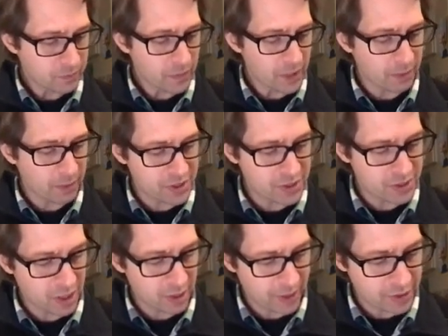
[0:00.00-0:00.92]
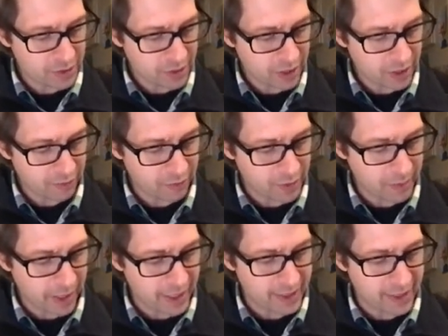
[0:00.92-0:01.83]
I'm going to start by drawing a free
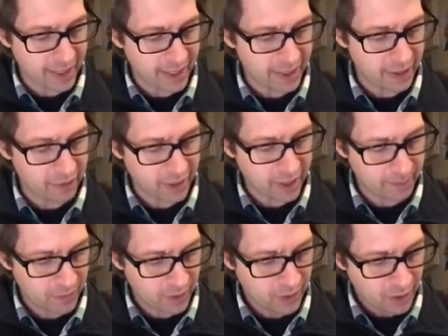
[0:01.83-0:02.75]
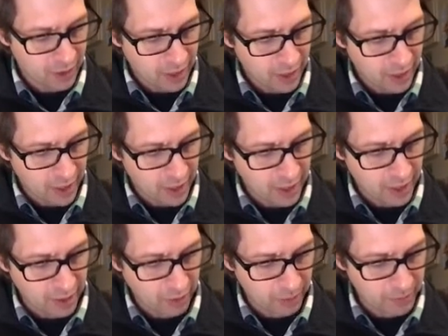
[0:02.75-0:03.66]
body diagram.
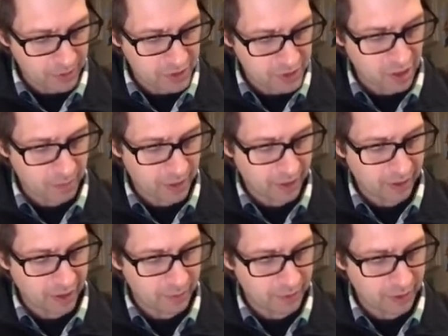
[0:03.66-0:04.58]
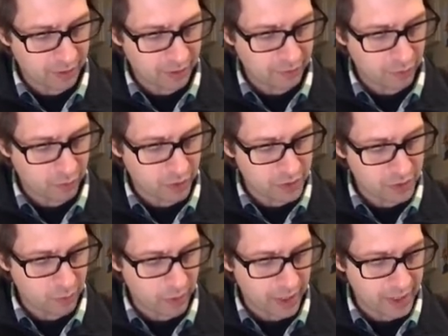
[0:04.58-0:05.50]
And I'm going to start by labeling the force
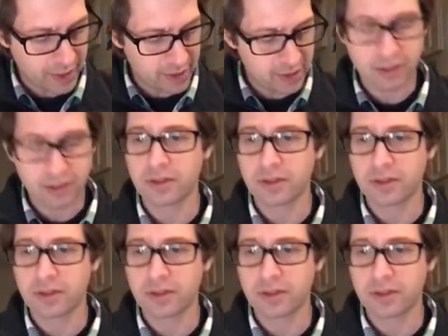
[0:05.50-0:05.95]
weight.